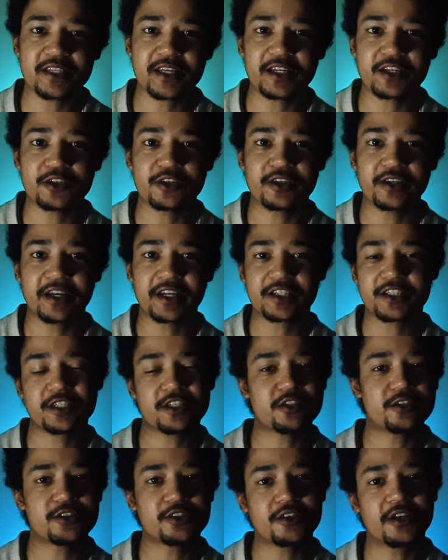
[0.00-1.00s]
that you can
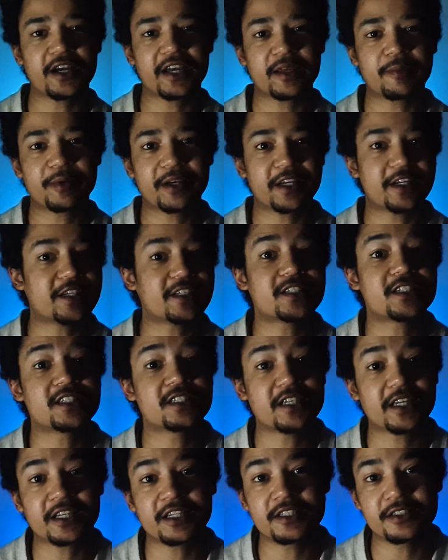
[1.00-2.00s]
actually use your iPad as a
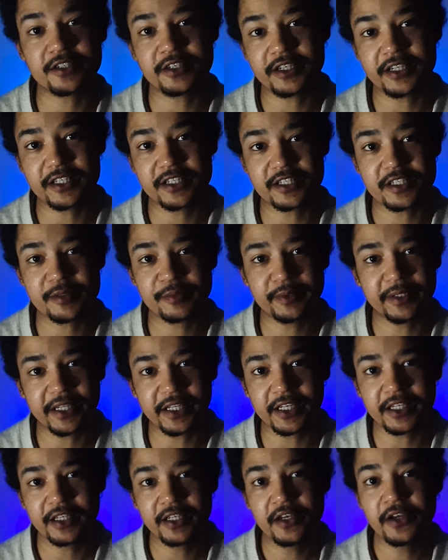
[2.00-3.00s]
secondary
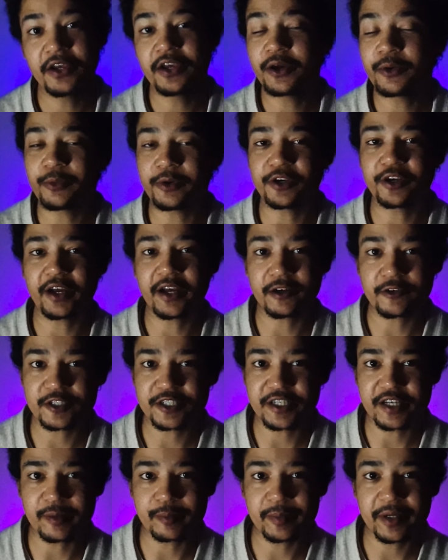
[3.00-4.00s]
display. When you're out
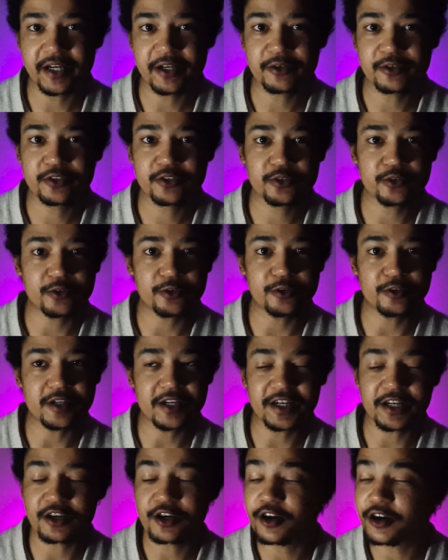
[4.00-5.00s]
and about or
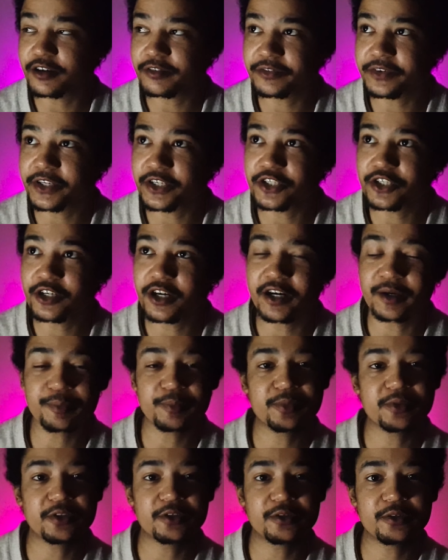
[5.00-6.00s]
at a coffee
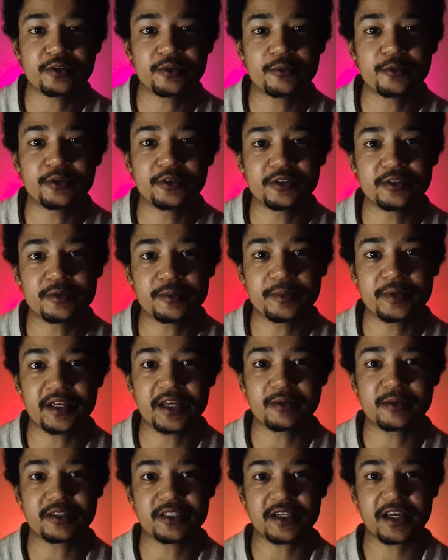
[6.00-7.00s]
shop, you will be
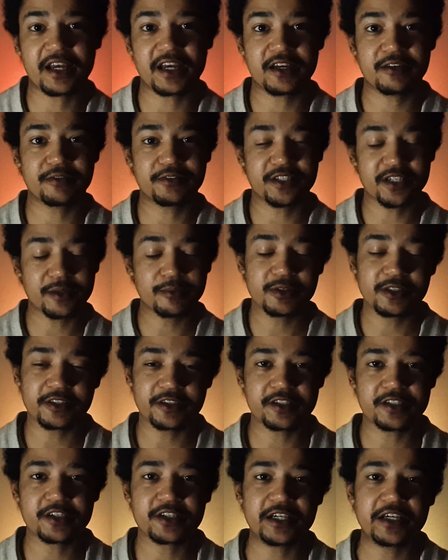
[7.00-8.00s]
able to have double
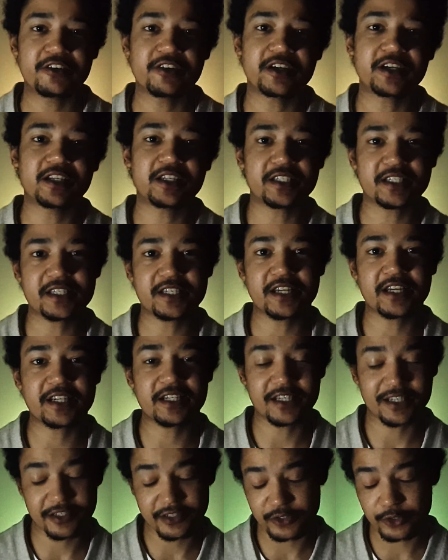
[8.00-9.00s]
the screen real estate
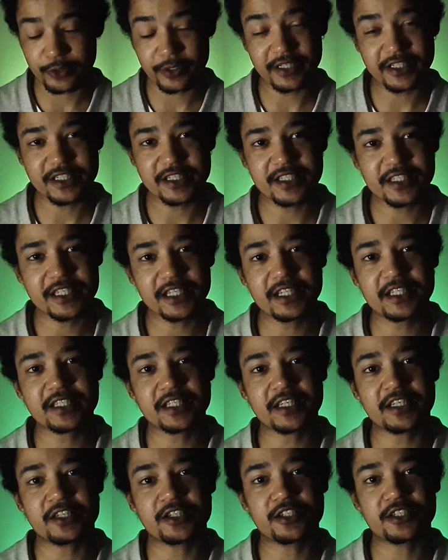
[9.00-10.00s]
at 26
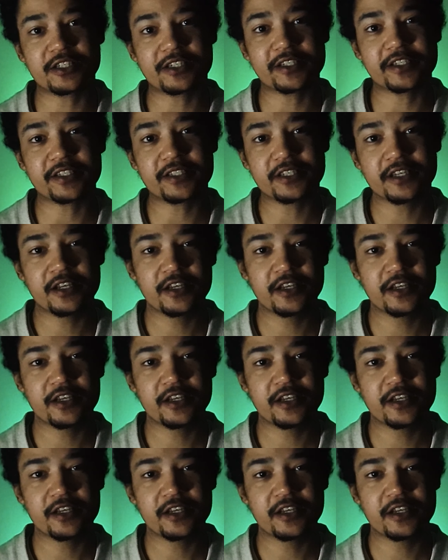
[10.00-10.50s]
inches,